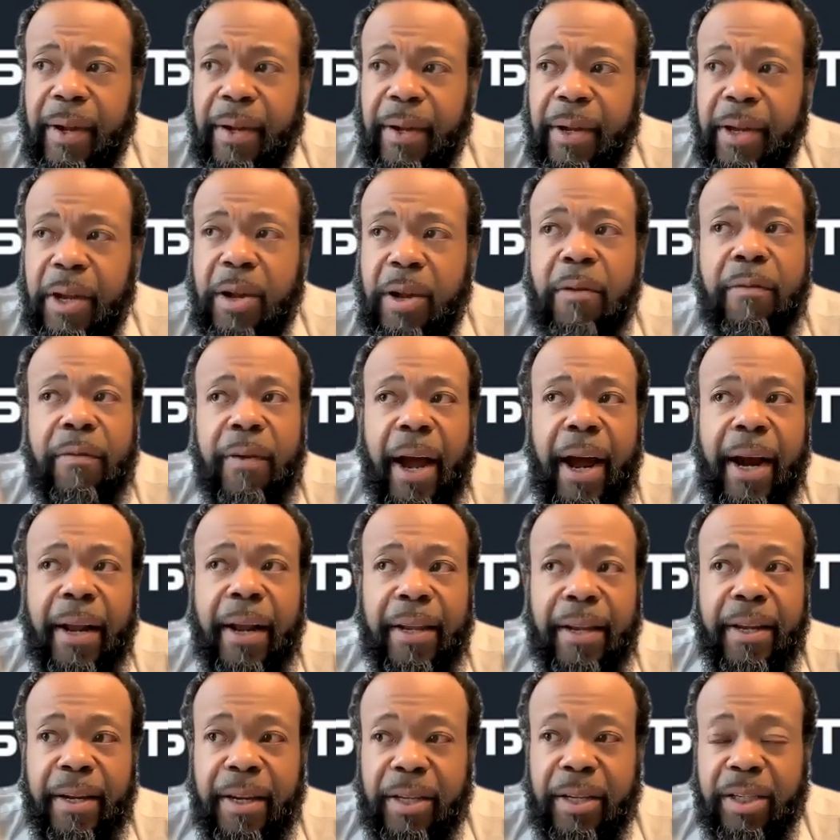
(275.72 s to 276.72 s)
you've
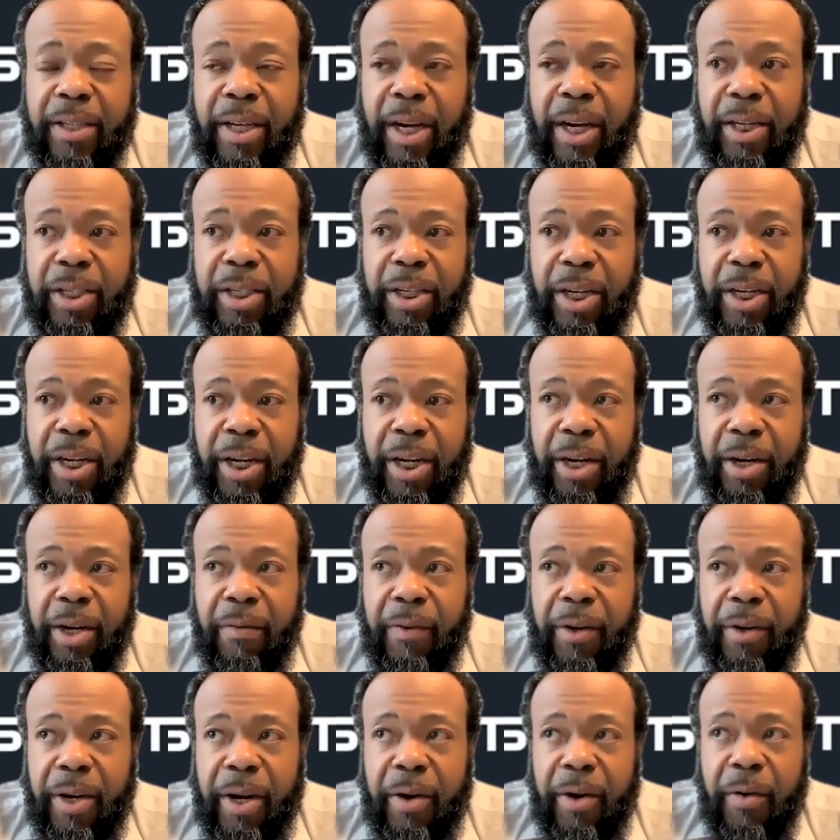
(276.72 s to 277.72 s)
had the discussion
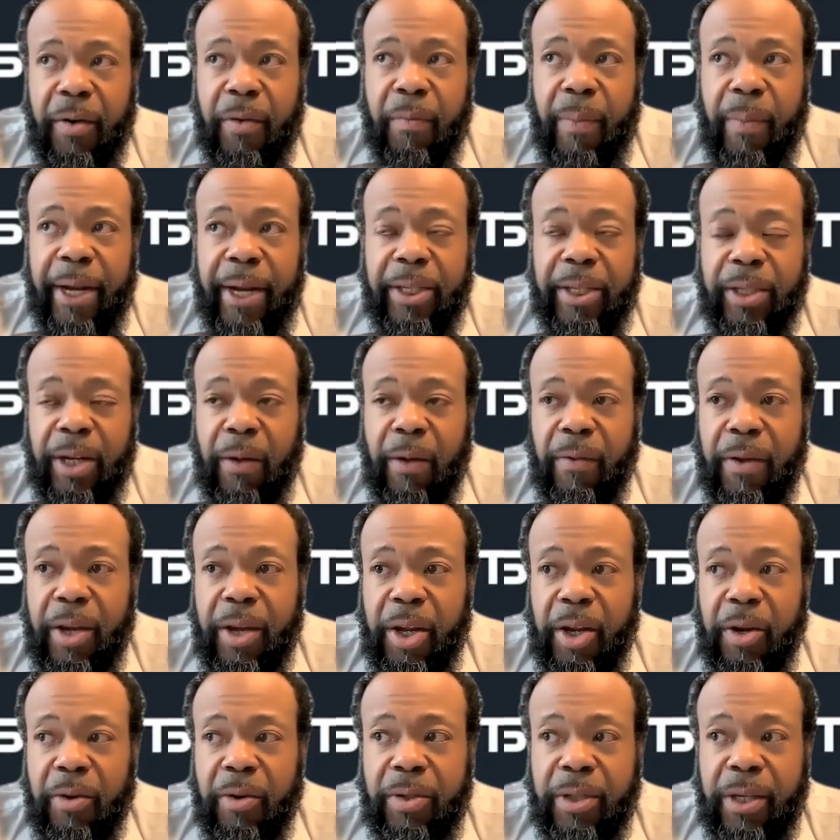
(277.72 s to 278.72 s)
of you know based on the
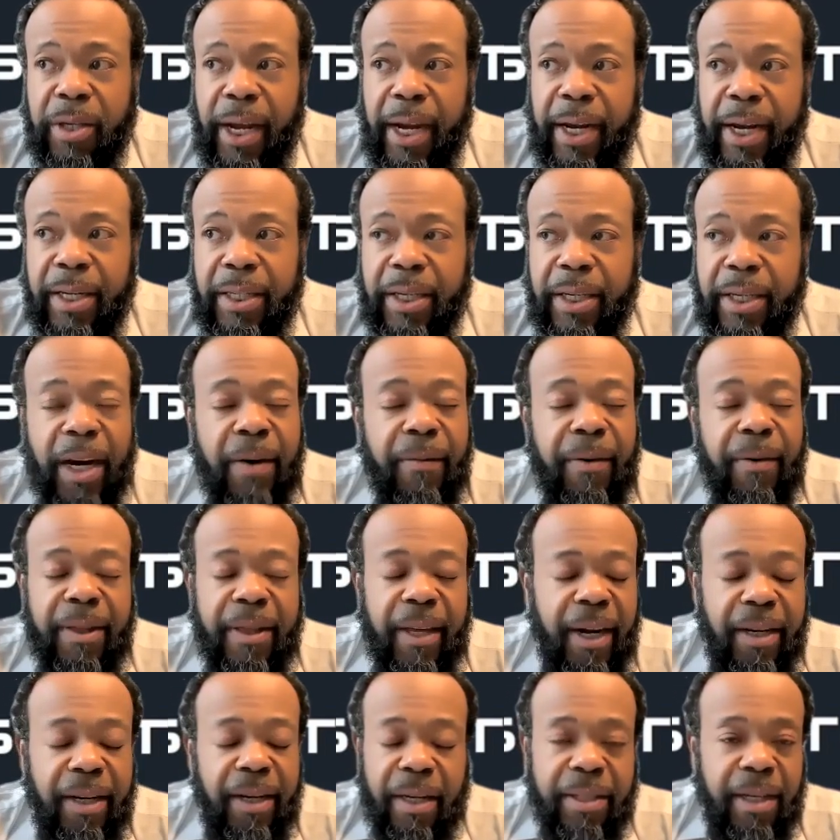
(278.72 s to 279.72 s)
use case,
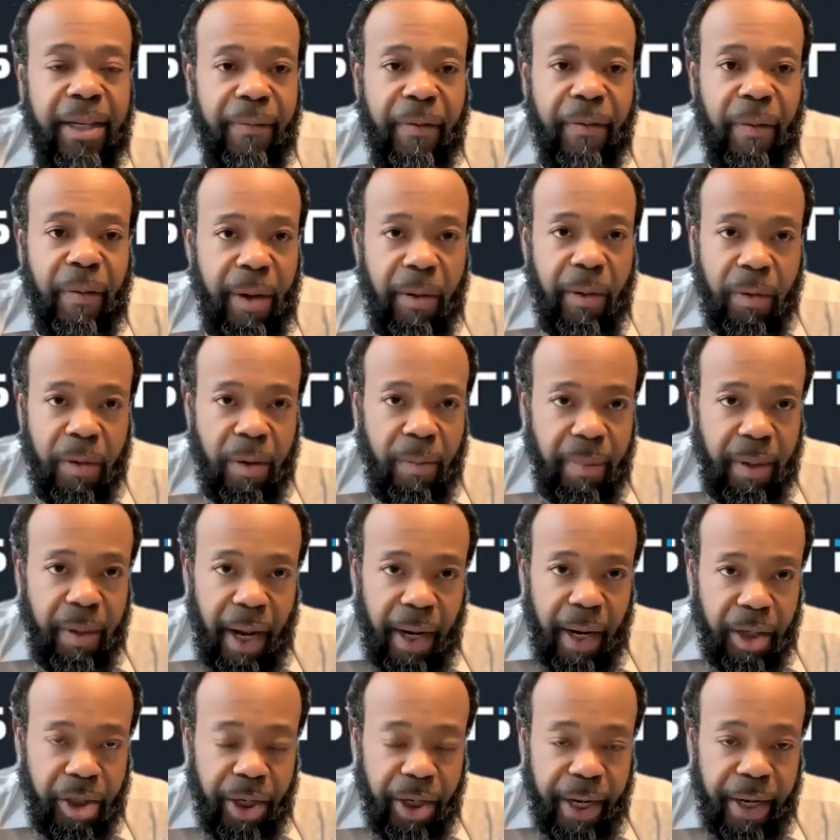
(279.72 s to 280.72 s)
everything doesn't have to be on the
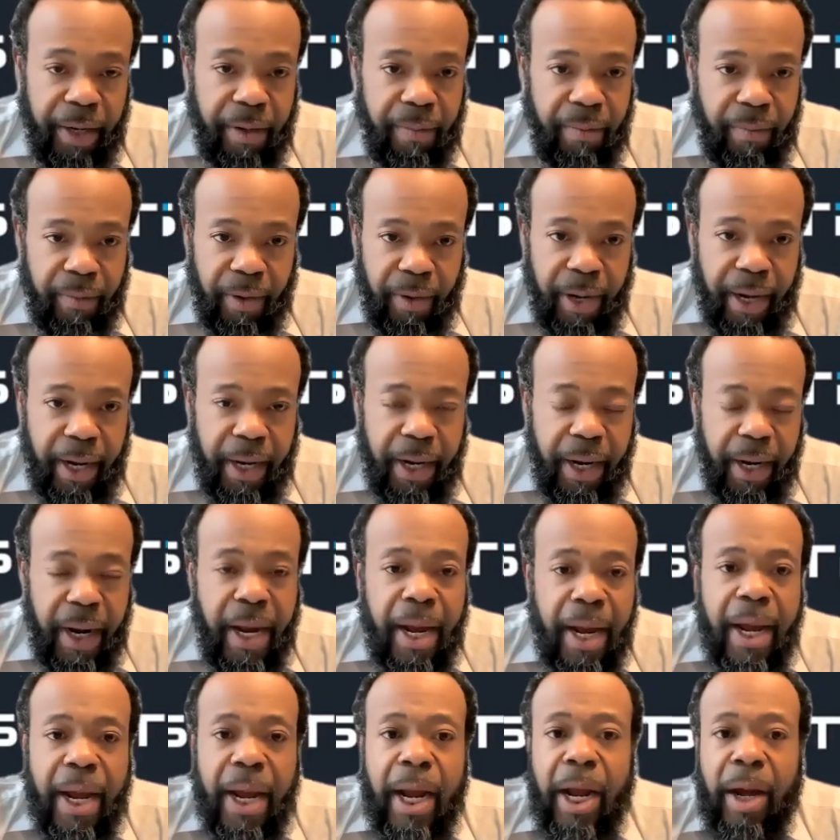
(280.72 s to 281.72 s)
blockchain, right?
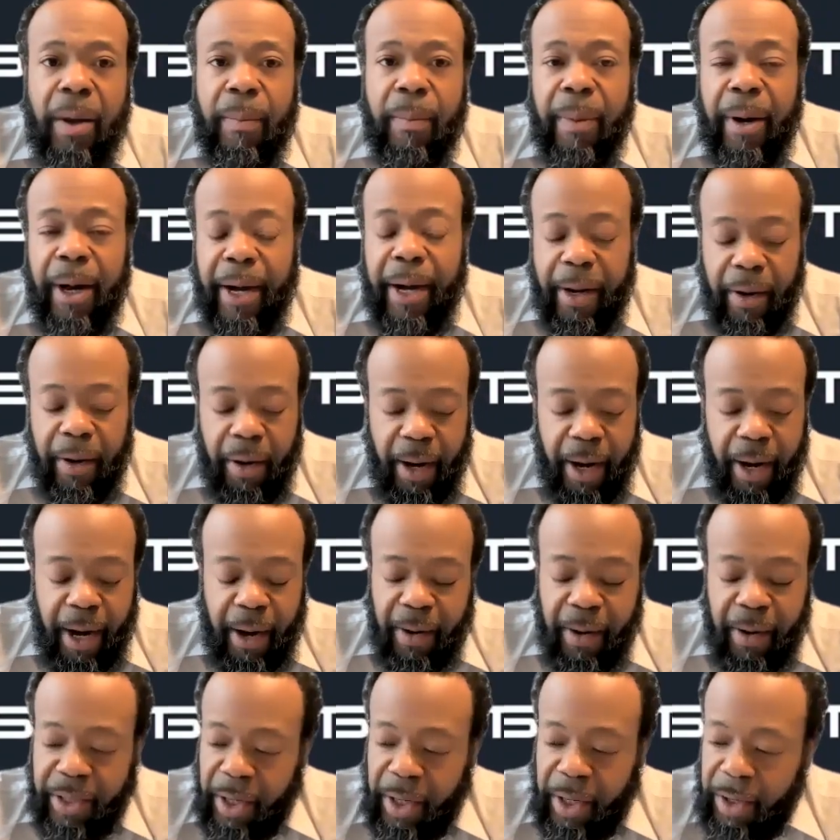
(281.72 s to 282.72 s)
But
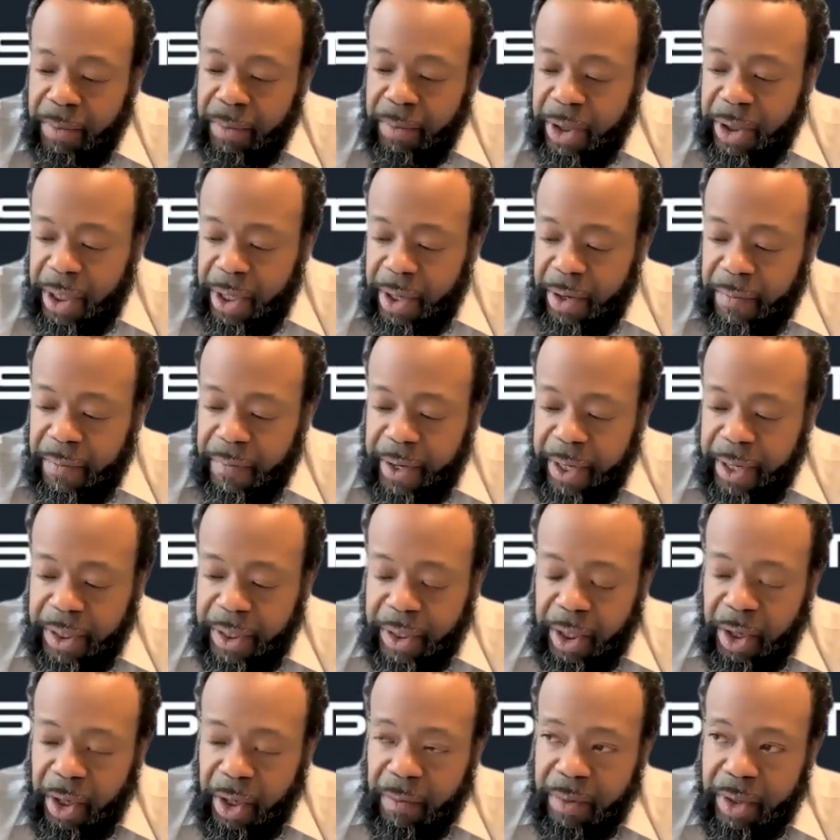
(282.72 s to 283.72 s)
in terms of in
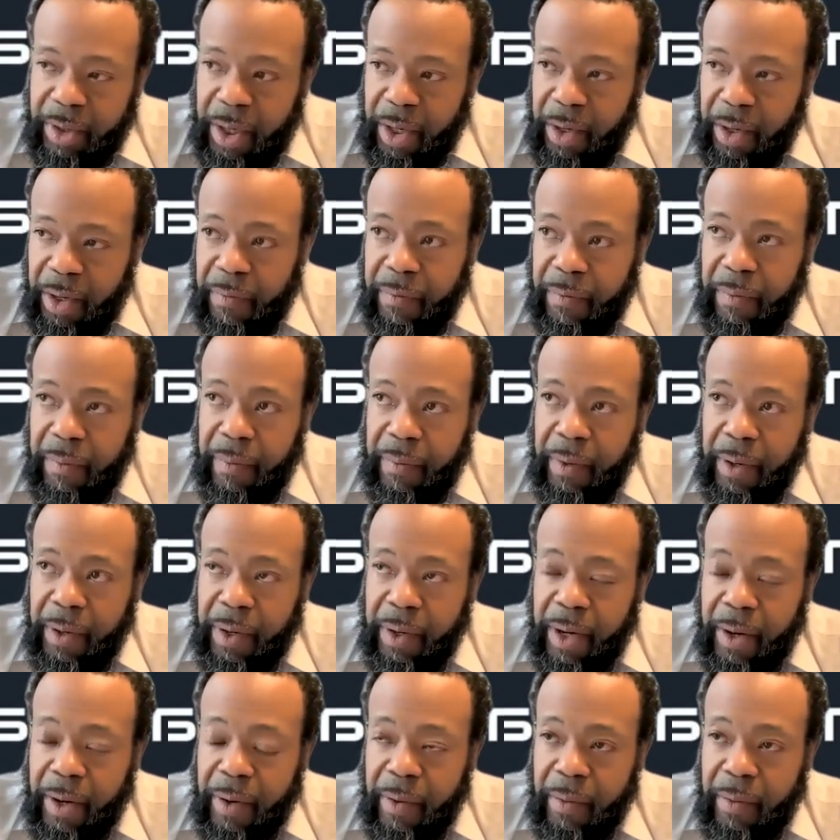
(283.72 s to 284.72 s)
terms of
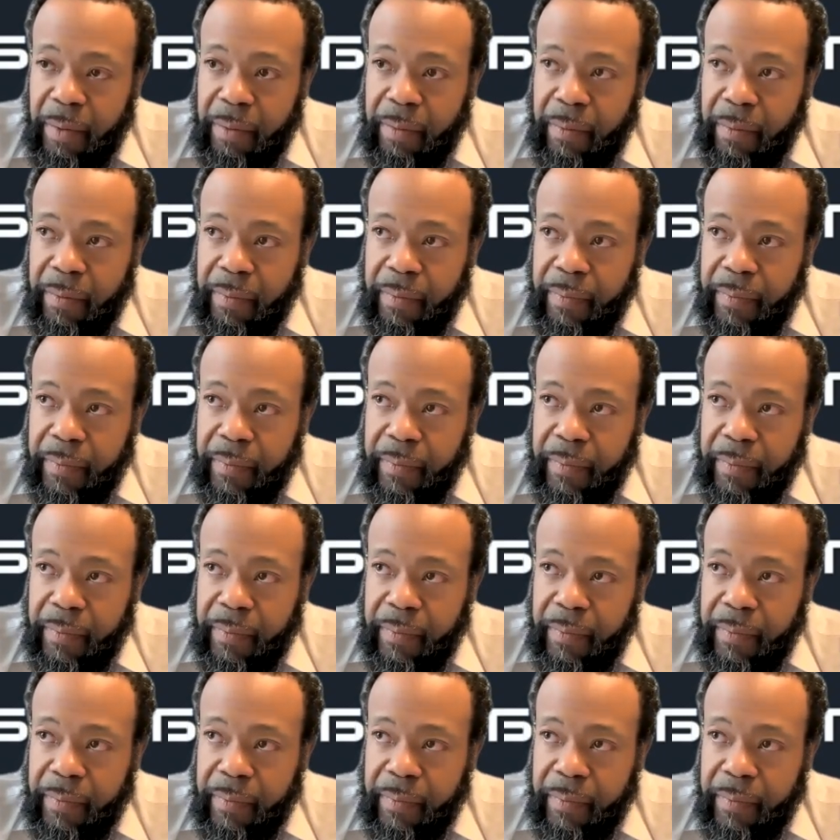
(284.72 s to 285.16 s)
you know